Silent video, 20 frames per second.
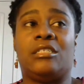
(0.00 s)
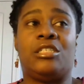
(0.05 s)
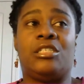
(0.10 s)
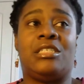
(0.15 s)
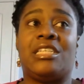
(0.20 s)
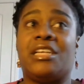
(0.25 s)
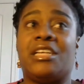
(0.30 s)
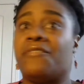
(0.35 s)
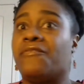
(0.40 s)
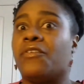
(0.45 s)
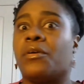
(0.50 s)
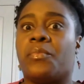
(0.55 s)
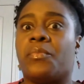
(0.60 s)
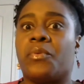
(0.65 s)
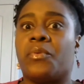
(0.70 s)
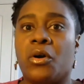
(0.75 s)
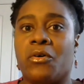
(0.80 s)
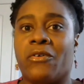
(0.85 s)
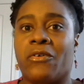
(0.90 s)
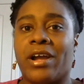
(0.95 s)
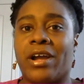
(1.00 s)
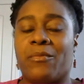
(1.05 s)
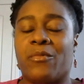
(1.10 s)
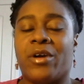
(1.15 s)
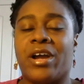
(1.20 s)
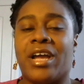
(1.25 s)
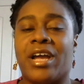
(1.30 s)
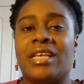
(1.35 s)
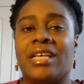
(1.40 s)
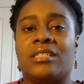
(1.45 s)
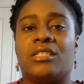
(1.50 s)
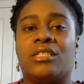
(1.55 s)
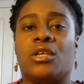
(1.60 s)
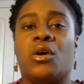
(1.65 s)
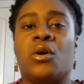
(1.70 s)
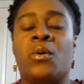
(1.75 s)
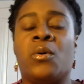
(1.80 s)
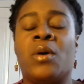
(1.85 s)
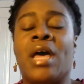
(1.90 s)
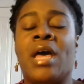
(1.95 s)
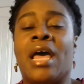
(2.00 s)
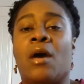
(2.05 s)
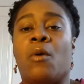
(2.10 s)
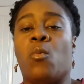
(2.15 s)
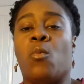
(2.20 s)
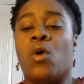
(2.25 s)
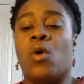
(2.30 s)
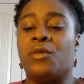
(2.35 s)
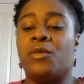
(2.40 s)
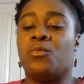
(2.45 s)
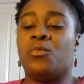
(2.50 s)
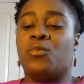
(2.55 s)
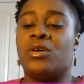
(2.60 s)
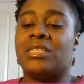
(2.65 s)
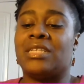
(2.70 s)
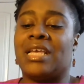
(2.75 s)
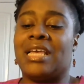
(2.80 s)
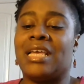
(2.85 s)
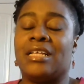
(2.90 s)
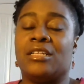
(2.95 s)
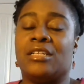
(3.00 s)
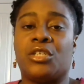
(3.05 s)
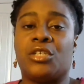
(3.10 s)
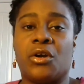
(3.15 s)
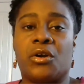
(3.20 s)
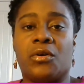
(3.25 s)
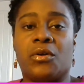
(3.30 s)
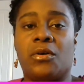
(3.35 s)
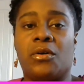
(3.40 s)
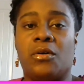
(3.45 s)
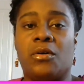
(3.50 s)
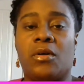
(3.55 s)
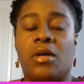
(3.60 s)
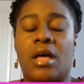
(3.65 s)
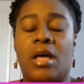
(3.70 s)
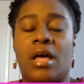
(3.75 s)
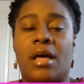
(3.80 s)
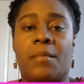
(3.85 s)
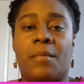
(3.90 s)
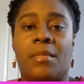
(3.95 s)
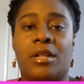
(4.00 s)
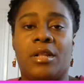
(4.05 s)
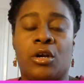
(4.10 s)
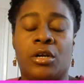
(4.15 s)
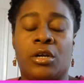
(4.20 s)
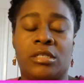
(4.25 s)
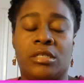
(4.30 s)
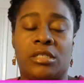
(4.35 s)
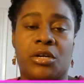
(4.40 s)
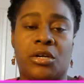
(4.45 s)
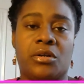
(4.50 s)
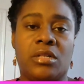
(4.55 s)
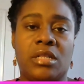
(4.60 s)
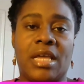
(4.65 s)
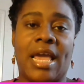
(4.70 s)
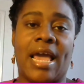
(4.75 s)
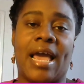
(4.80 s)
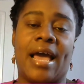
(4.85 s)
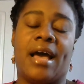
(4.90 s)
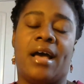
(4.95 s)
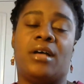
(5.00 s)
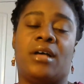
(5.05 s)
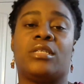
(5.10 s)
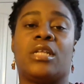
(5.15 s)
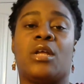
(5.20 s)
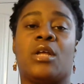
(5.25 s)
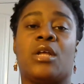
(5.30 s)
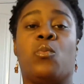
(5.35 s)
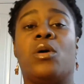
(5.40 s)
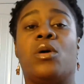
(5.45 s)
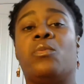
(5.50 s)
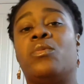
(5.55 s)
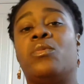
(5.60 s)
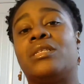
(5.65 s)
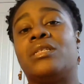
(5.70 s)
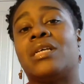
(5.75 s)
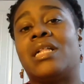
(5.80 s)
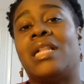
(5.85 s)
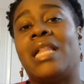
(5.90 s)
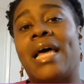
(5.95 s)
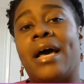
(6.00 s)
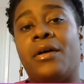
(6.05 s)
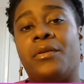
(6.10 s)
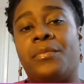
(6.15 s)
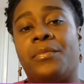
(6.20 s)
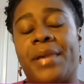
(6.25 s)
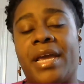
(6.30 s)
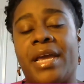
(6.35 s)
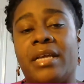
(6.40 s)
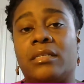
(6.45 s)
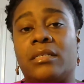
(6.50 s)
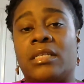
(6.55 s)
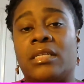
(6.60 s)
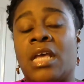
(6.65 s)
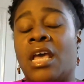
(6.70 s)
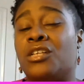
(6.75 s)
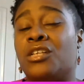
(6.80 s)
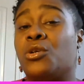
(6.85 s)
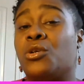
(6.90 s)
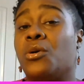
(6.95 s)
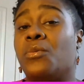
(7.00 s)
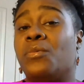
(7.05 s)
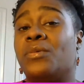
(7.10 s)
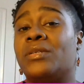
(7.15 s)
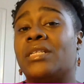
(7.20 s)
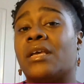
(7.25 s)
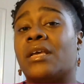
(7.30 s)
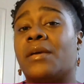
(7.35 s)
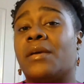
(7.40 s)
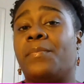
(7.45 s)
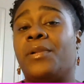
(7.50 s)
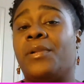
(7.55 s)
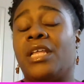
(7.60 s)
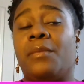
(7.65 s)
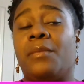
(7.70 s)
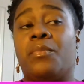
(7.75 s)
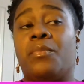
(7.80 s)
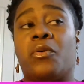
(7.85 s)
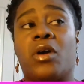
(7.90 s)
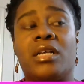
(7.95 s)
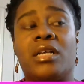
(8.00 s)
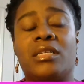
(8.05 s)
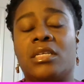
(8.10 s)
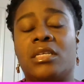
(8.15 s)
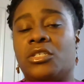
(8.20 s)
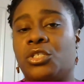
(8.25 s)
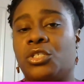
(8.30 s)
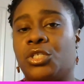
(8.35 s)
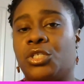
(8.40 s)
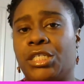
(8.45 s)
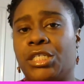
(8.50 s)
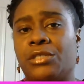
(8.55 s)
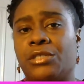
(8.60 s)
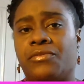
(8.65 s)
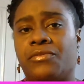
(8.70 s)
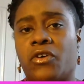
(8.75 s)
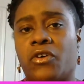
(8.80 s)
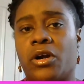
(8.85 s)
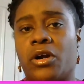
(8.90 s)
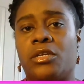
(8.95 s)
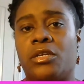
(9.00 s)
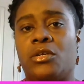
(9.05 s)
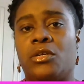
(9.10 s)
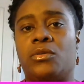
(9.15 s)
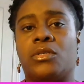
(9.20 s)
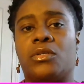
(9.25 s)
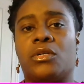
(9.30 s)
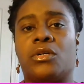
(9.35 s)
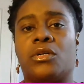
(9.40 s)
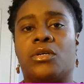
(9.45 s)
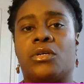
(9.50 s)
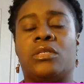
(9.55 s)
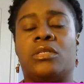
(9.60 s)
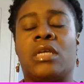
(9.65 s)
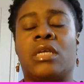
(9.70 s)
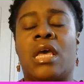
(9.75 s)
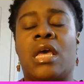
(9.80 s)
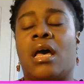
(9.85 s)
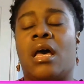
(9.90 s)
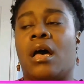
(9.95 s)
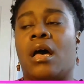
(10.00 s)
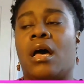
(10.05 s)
different program, right? So one was internally housed and one was cloud-based. So it was a complete process change for our users.